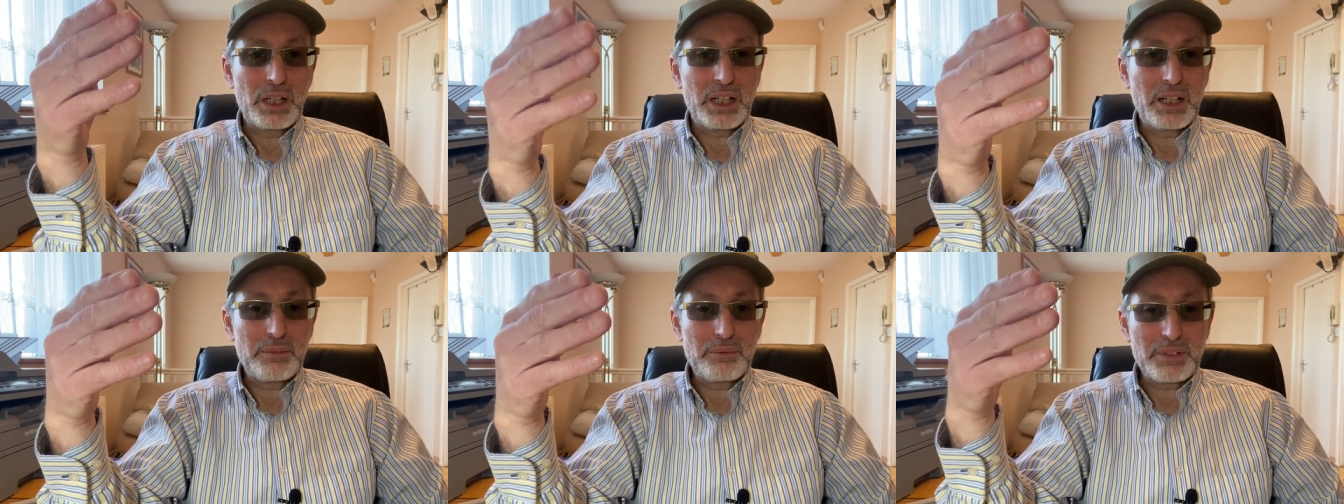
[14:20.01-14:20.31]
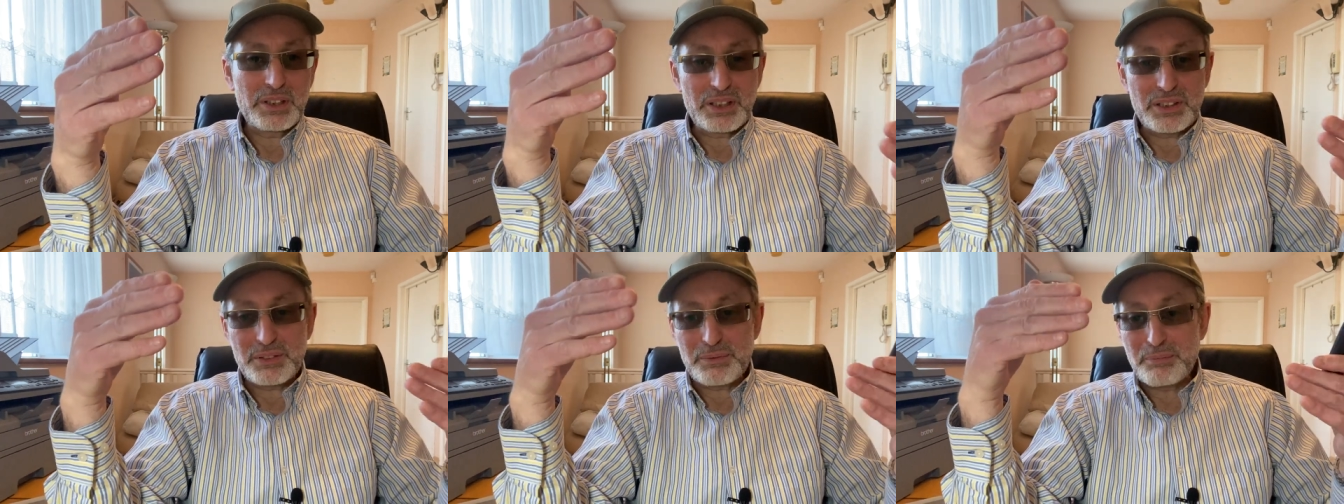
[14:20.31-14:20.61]
I'm
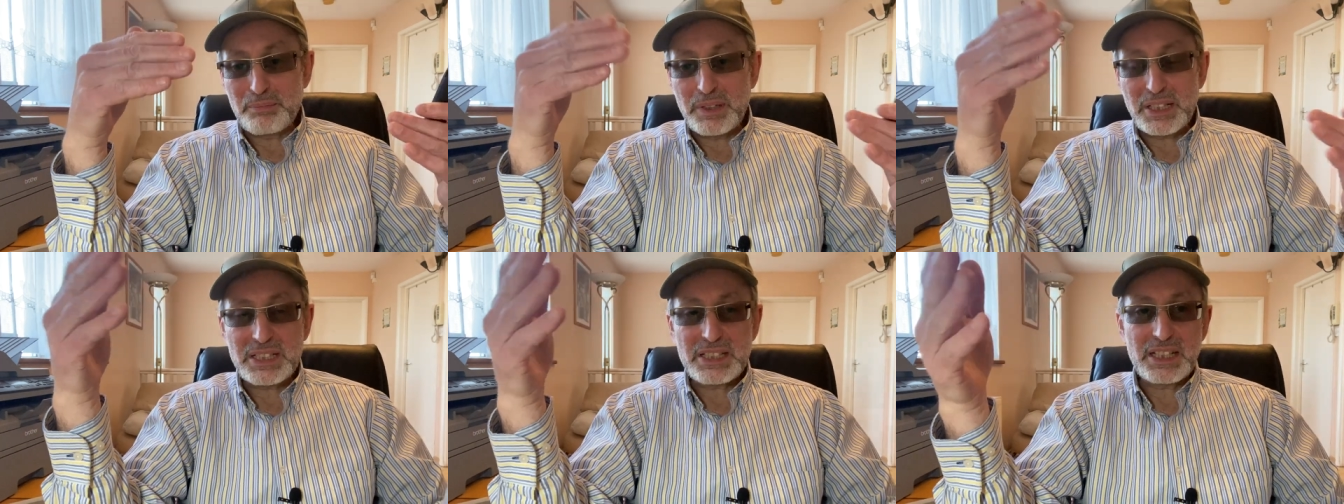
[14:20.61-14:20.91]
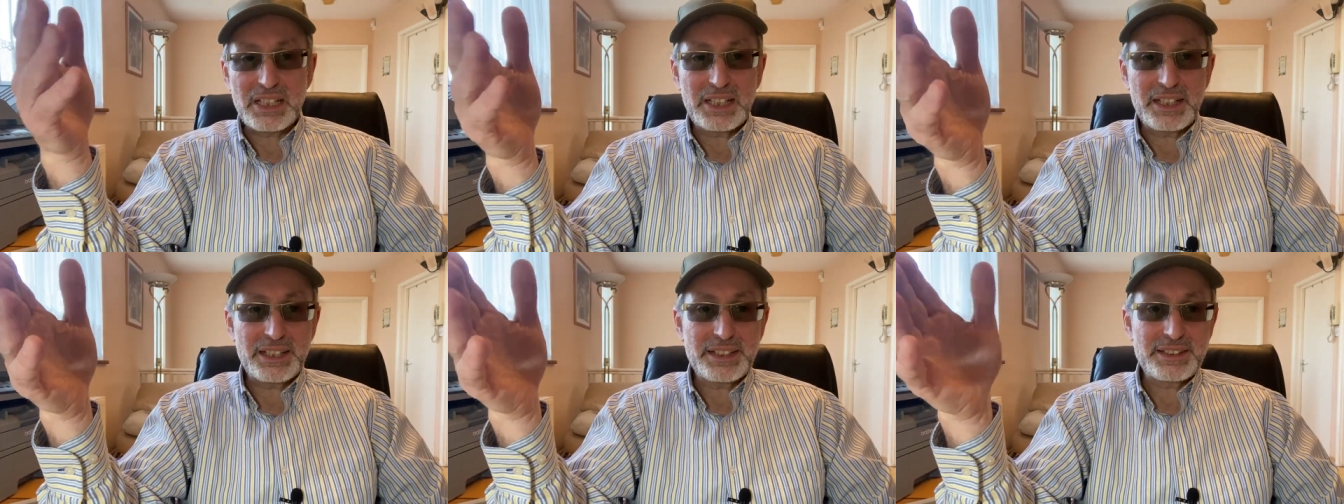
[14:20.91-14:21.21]
in
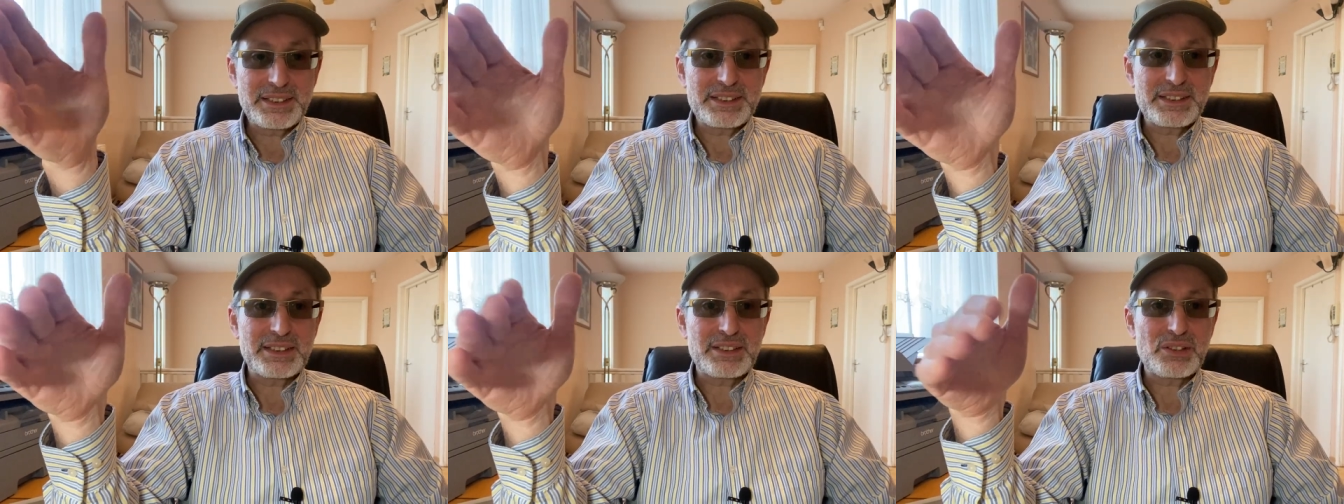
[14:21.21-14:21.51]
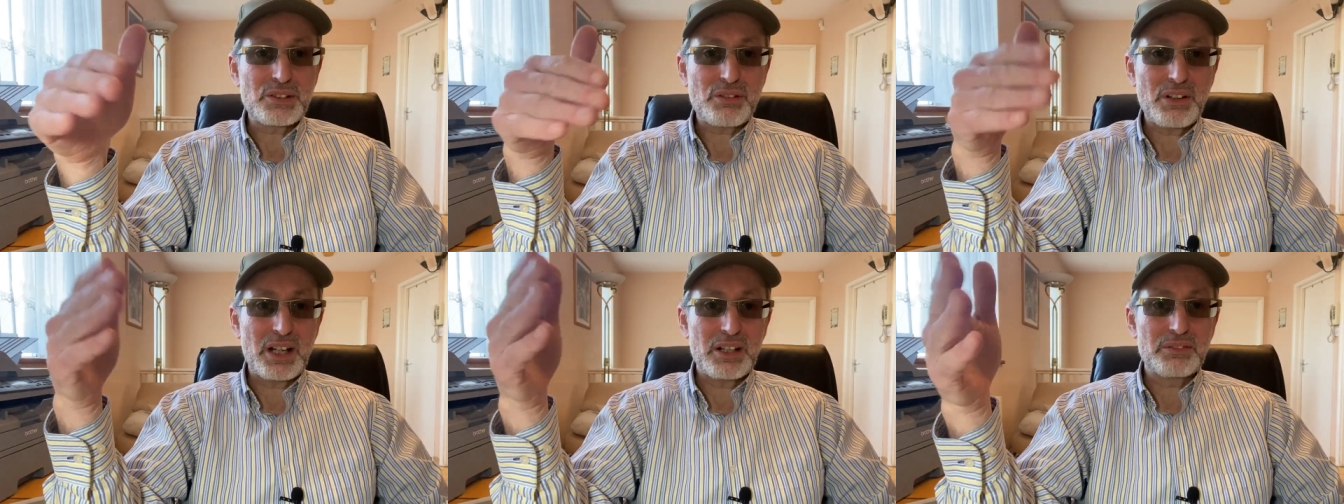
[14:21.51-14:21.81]
meetings and
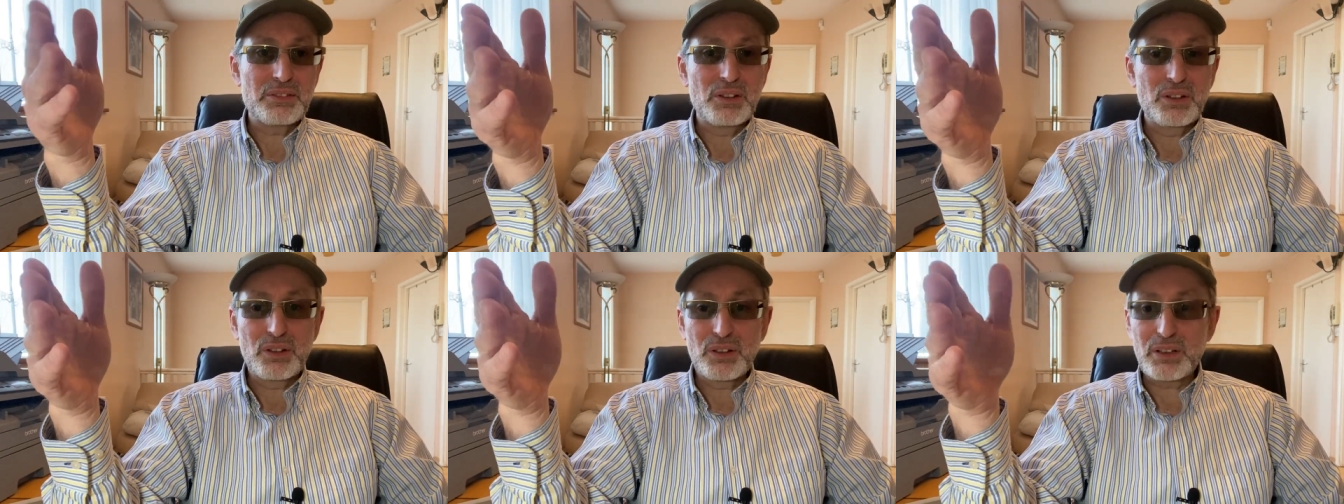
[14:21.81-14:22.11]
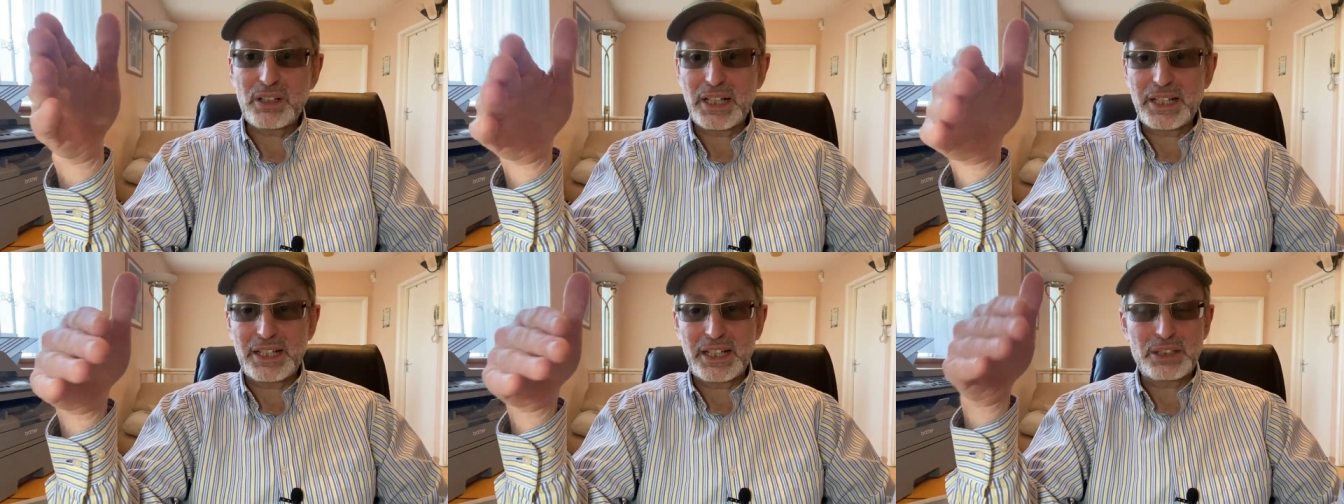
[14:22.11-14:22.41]
travel,
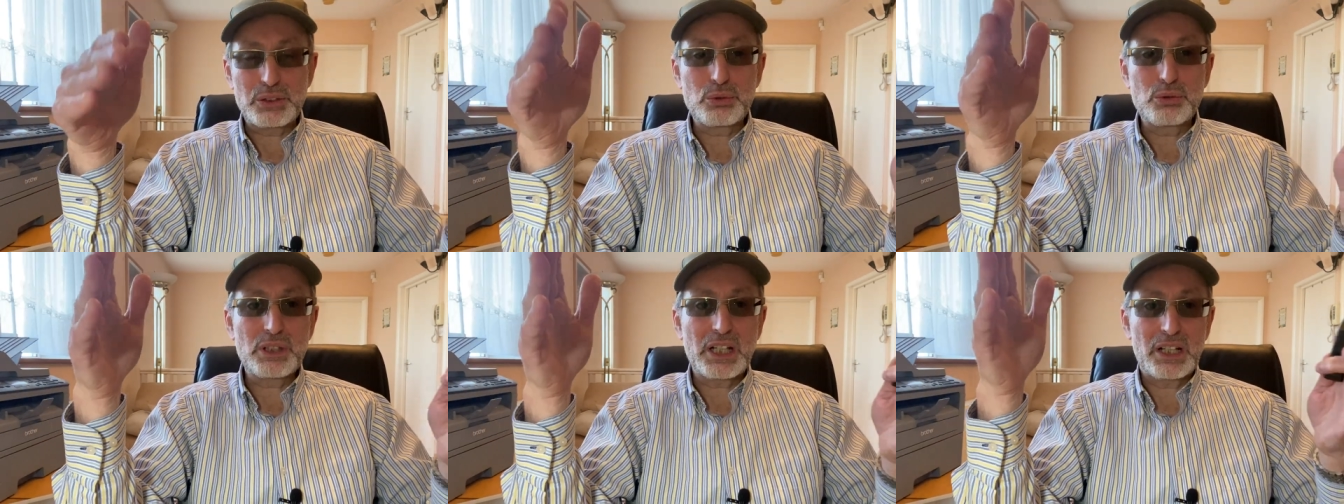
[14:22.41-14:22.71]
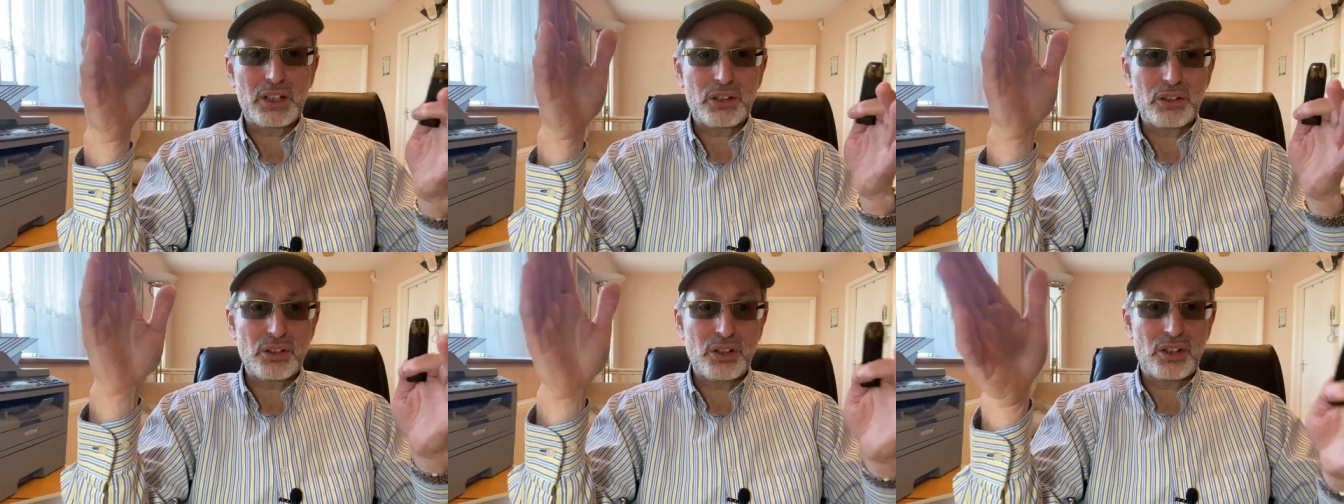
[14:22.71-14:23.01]
and I do that
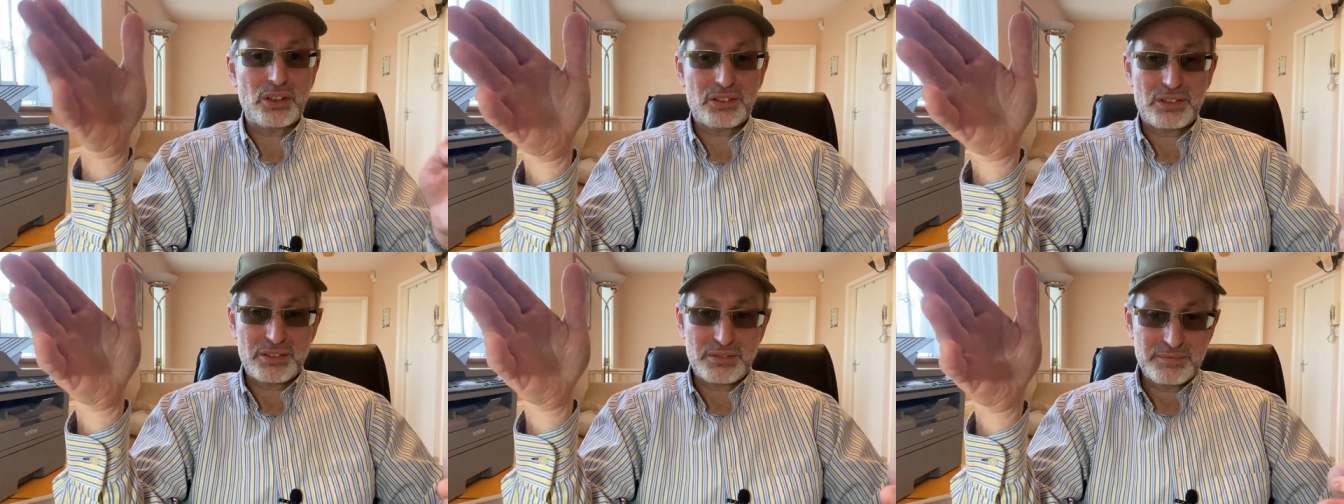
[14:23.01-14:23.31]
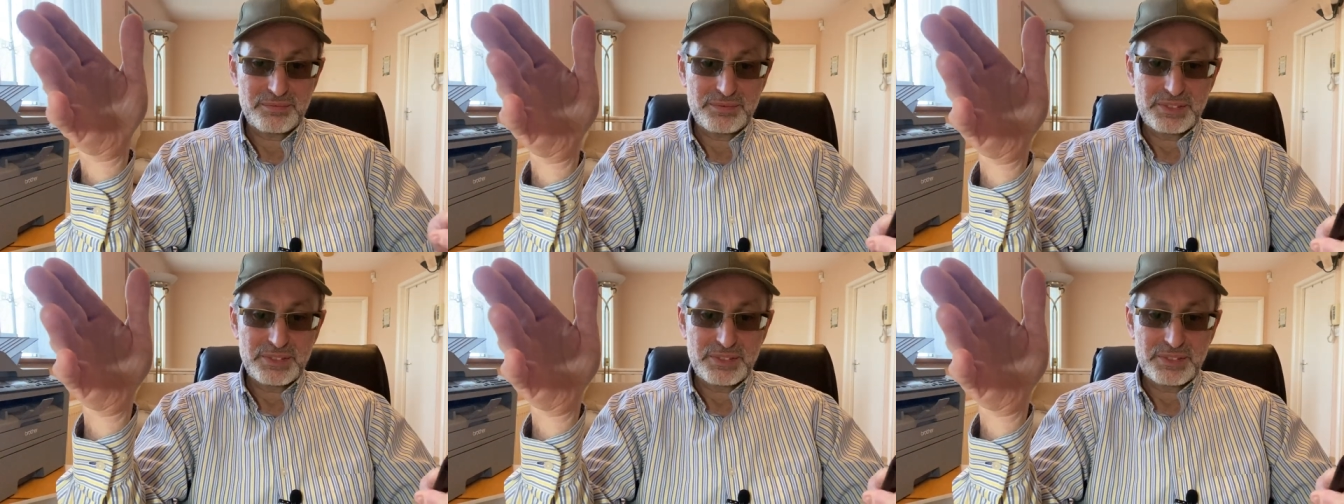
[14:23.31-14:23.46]
a lot.